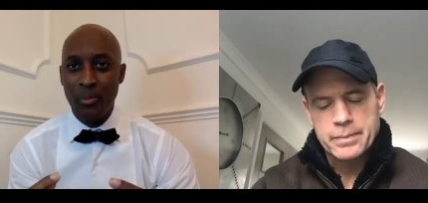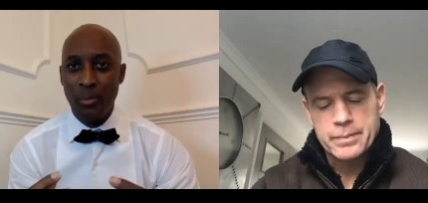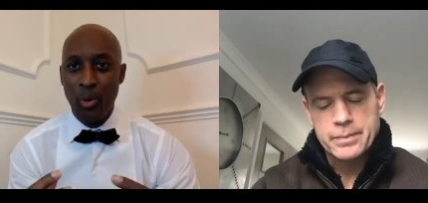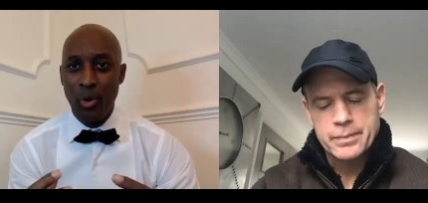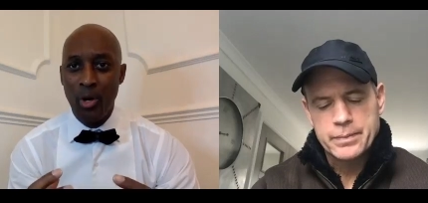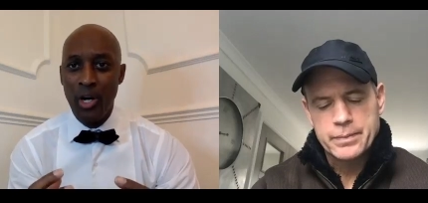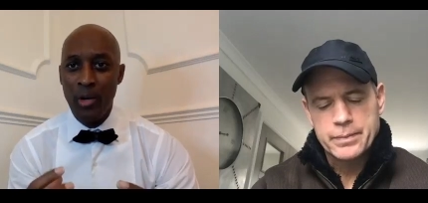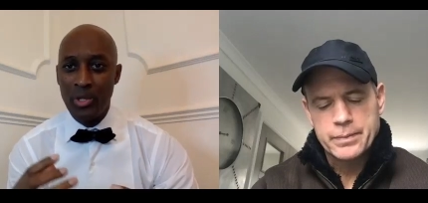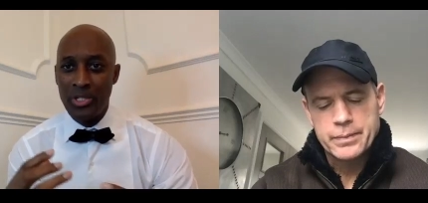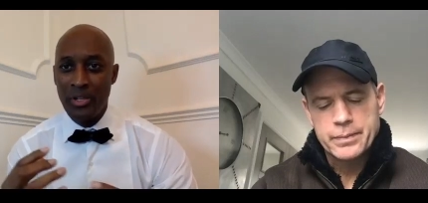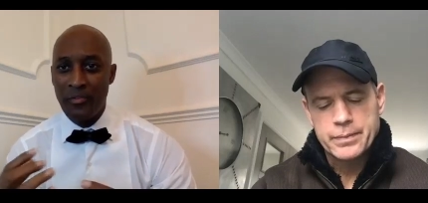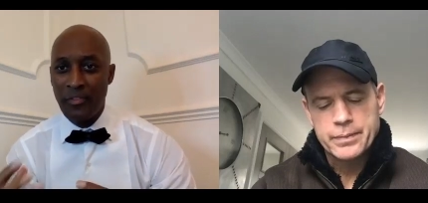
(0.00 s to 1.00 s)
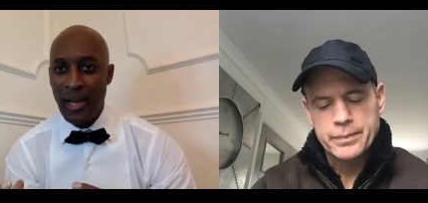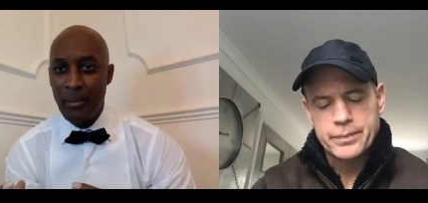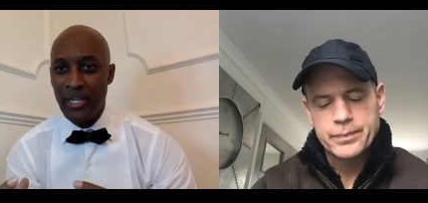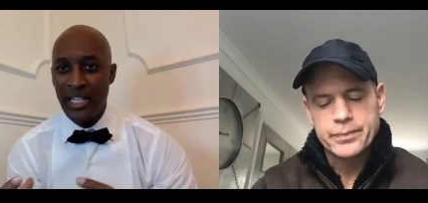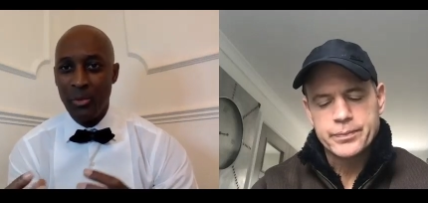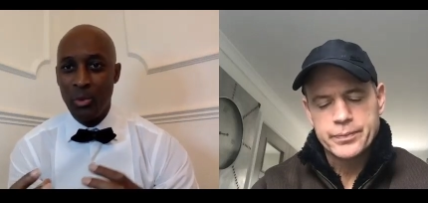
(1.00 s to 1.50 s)
Speaker 1: that support? Was it
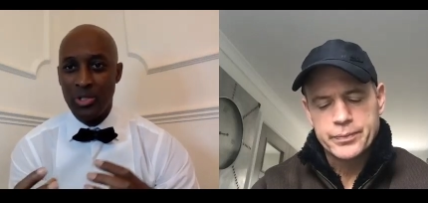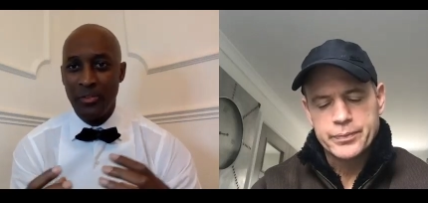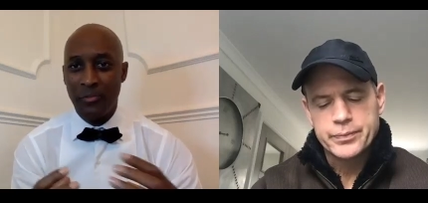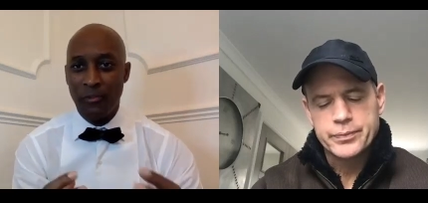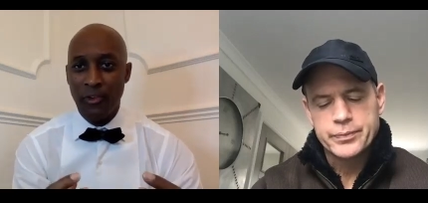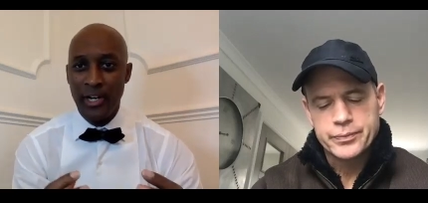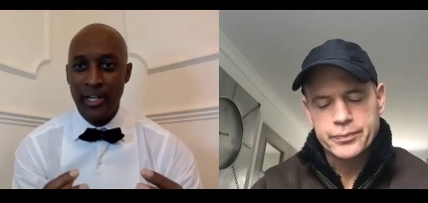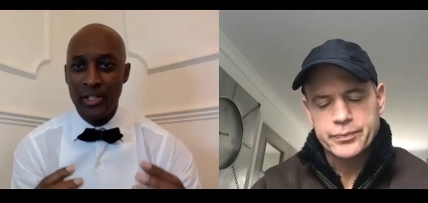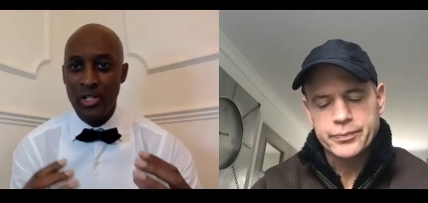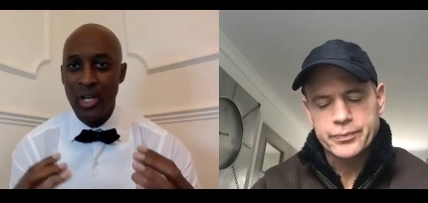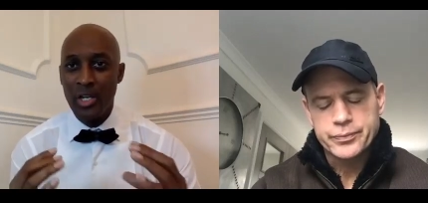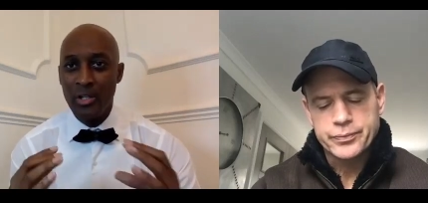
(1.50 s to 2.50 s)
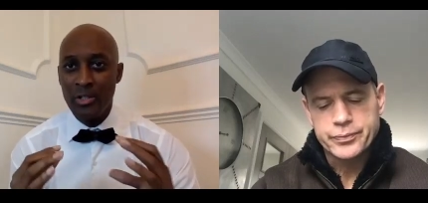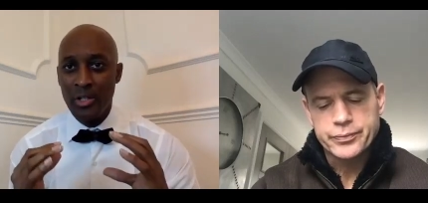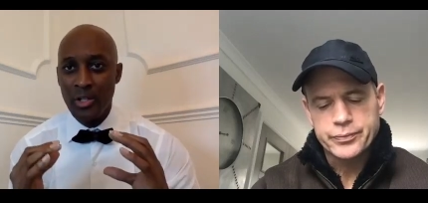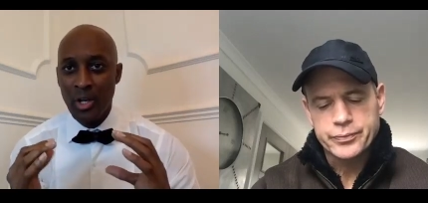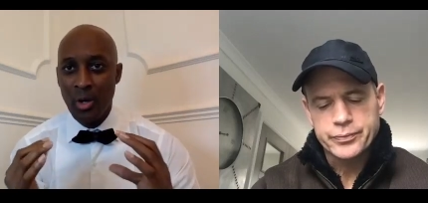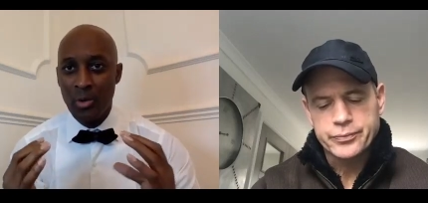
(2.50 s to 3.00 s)
family? Was it friends?
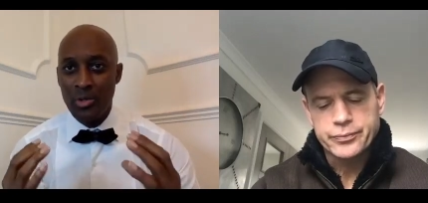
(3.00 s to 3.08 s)
To, you